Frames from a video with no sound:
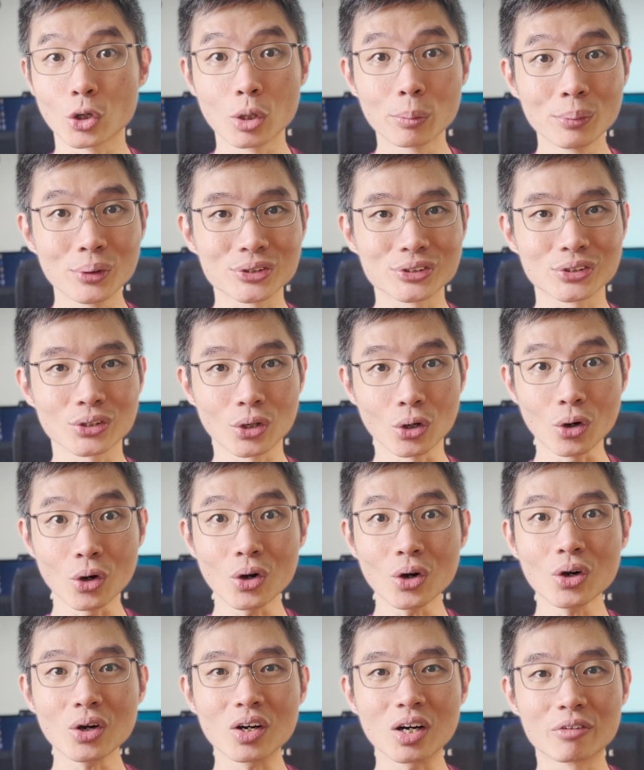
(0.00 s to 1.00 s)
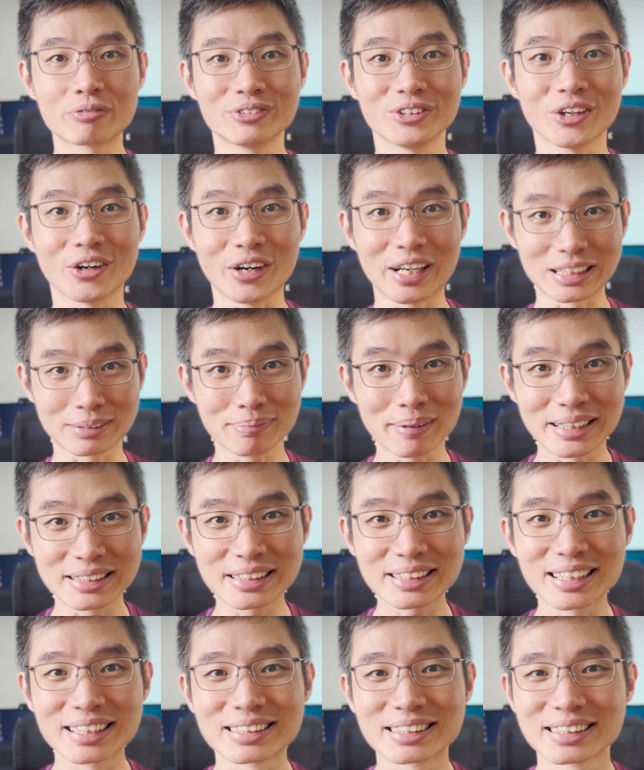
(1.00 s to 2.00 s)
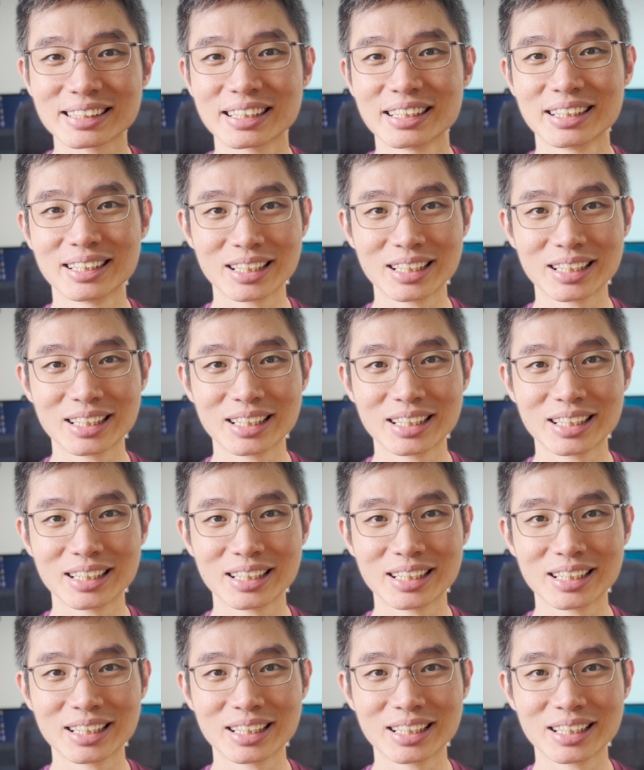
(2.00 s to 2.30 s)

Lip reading: almost all of your expenses,